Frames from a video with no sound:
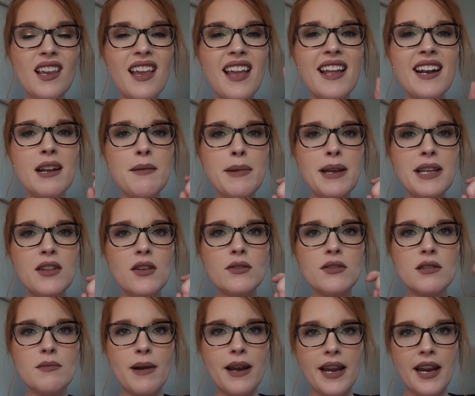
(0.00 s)
And I made those
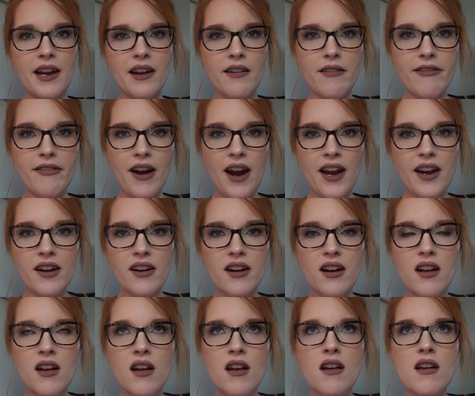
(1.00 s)
in my air fryer
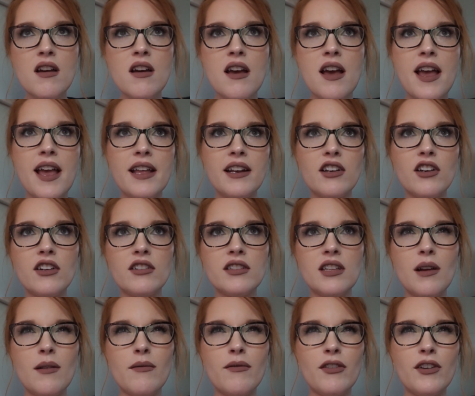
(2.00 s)
and cooked
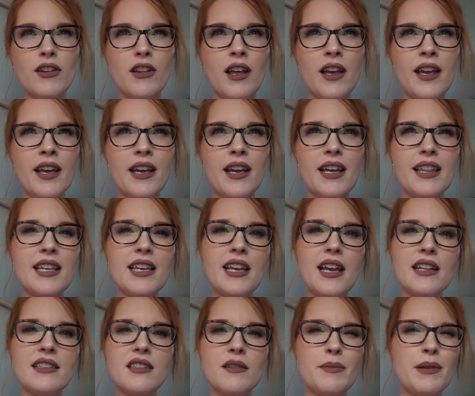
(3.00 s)
them for like, I think it
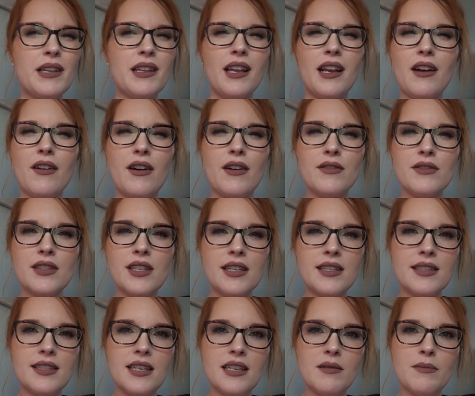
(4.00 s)
ends up being like around
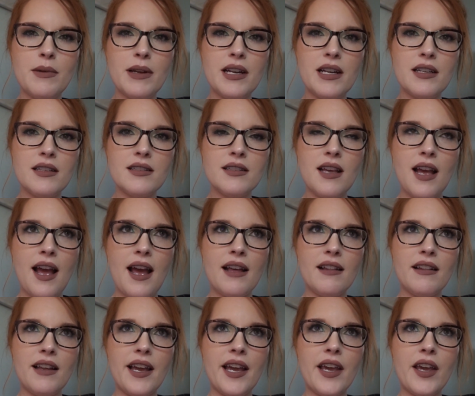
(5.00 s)
16 minutes at
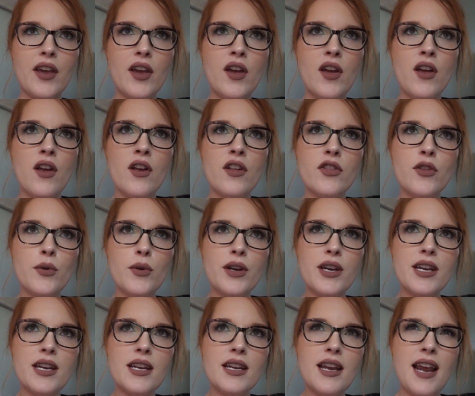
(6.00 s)
like
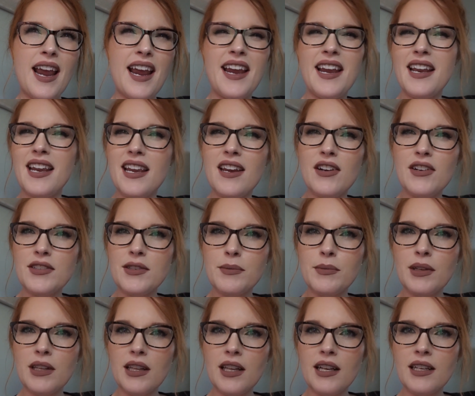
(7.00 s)
380 or
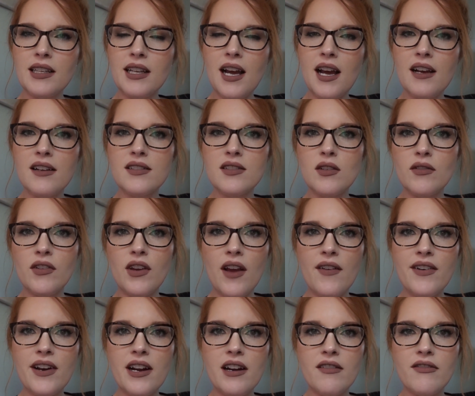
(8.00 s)
something like that. So if you have
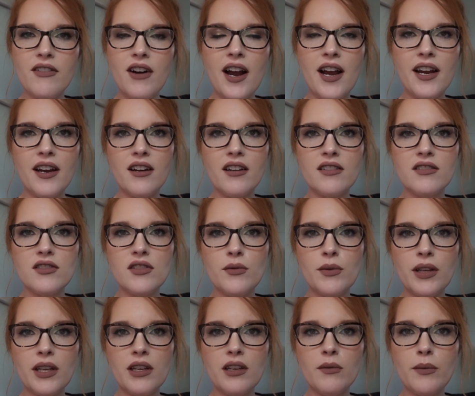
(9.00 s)
an air fryer, it's a
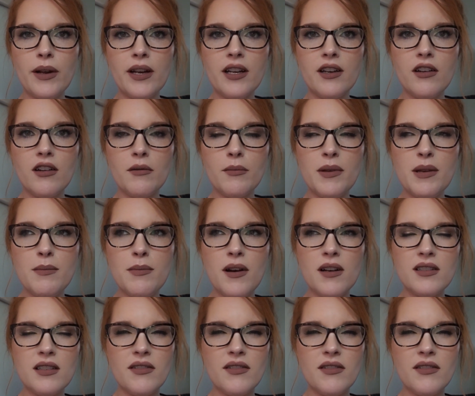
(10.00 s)
really good way to cook meatballs.